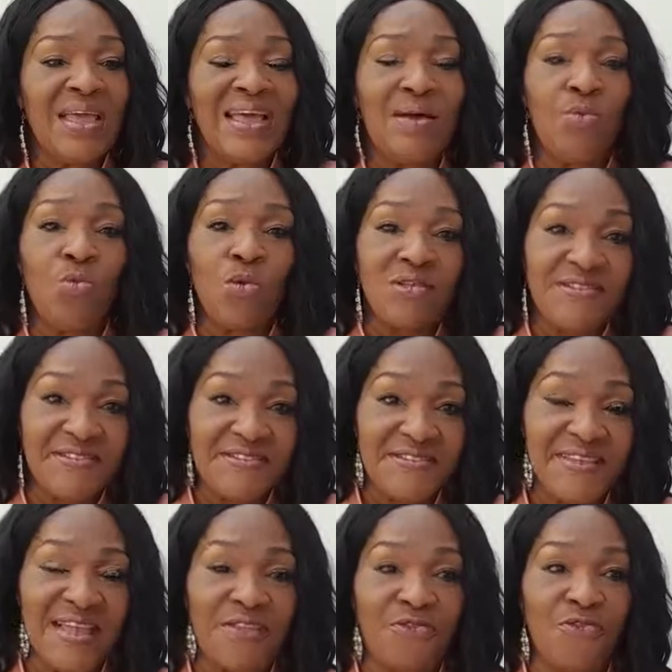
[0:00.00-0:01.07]
And what is
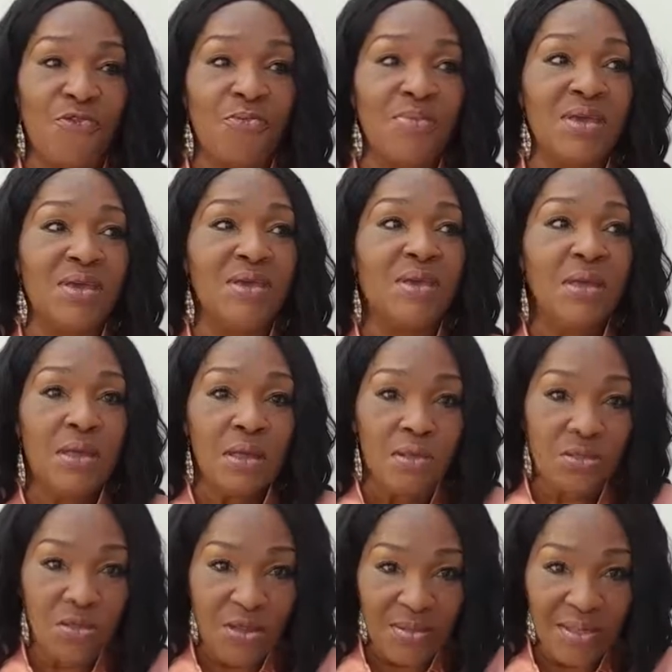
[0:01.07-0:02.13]
sad for me,
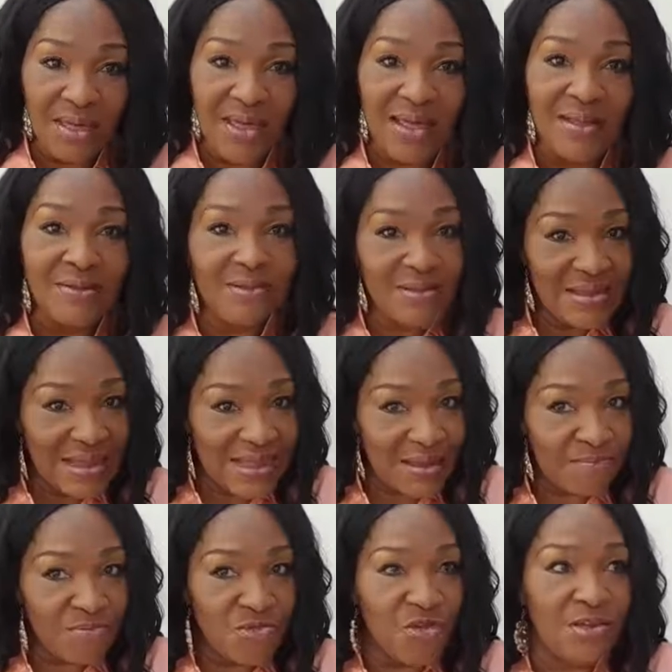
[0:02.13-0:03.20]
the other hand,
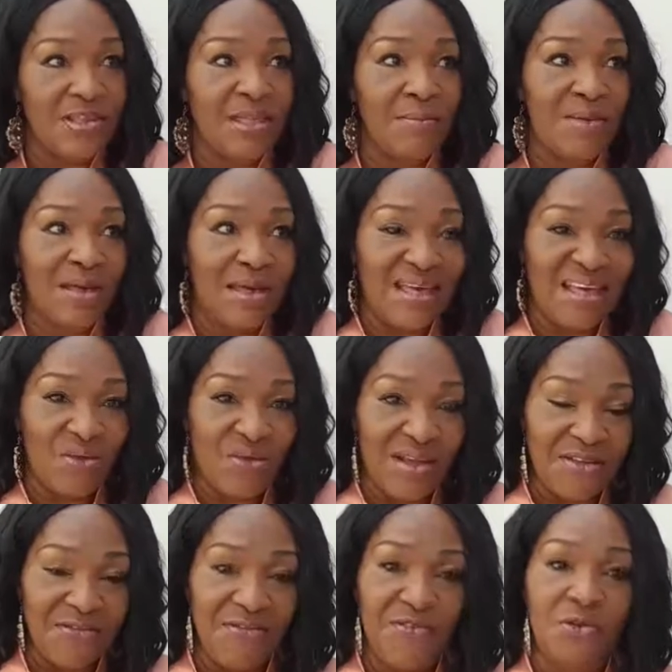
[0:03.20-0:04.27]
I'm talking about how
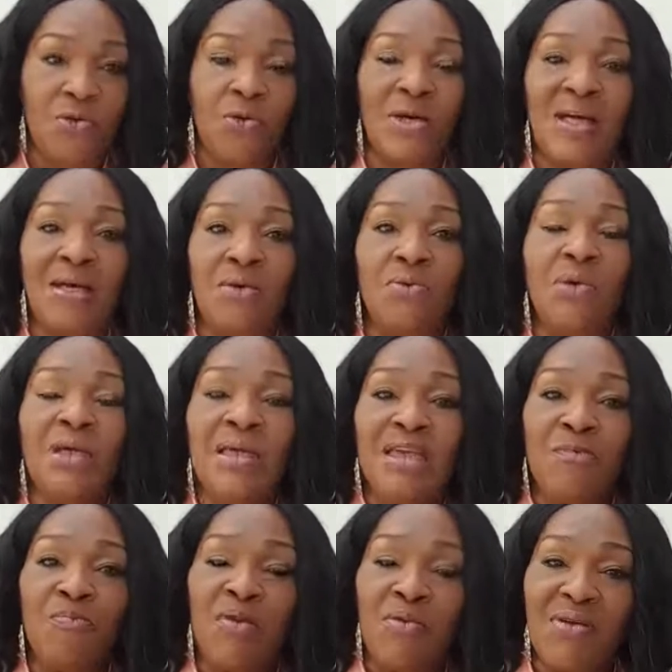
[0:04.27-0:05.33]
I feel, how
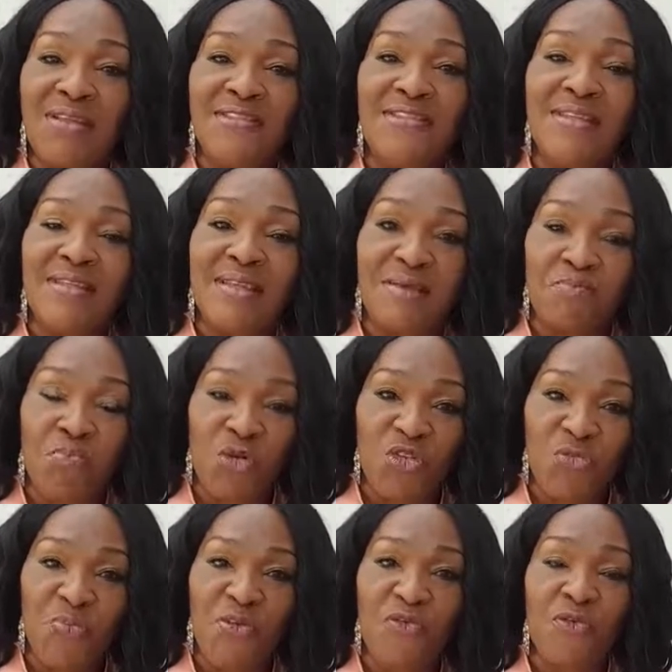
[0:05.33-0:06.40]
embarrassing it
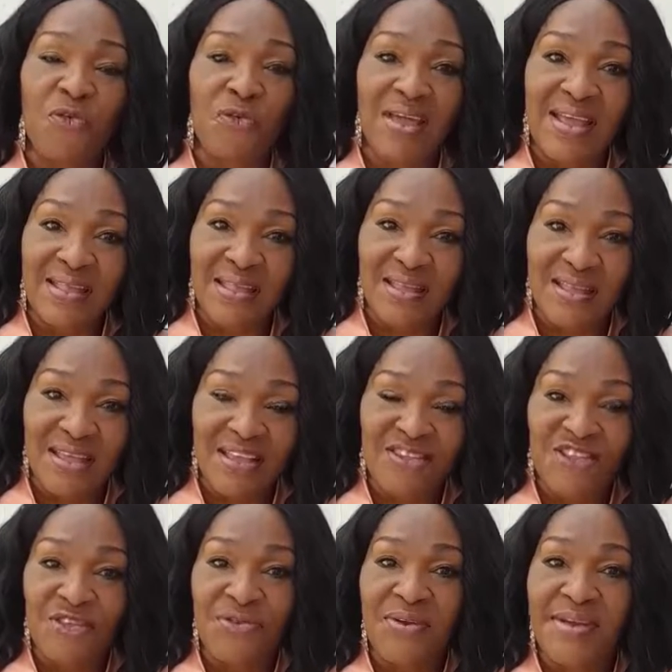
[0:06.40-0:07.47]
must be for any
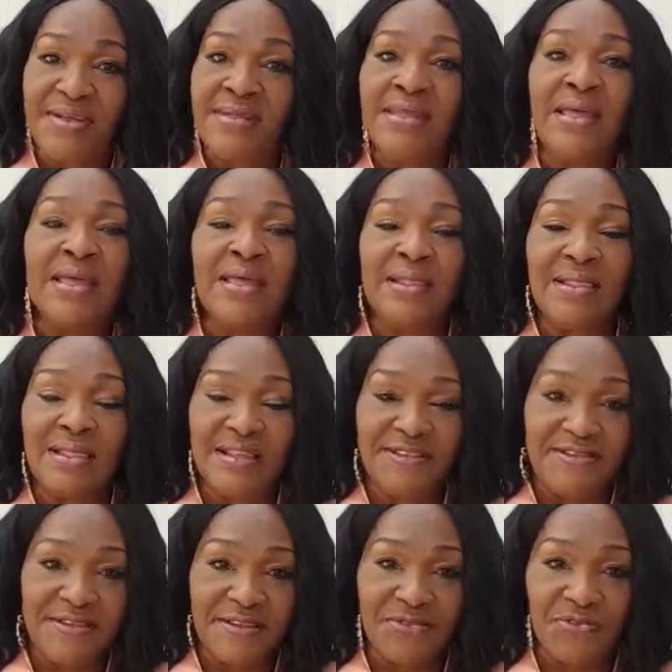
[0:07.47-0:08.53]
Nigerian
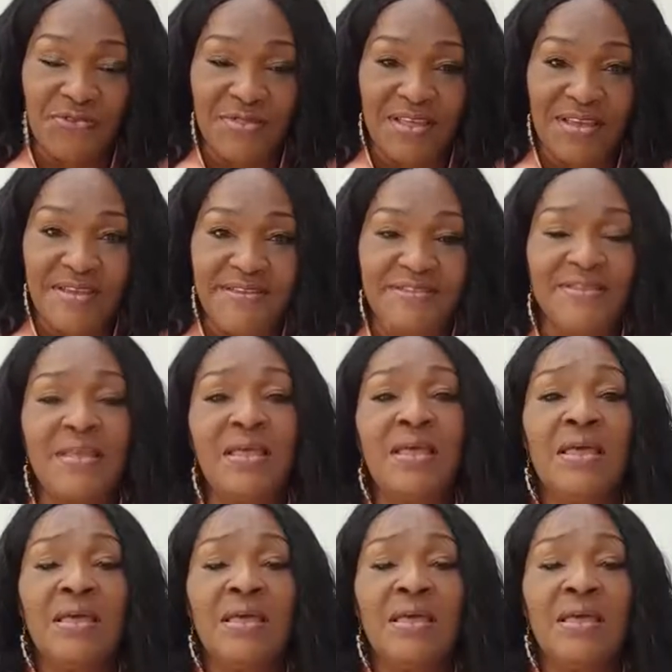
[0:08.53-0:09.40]
listening to this.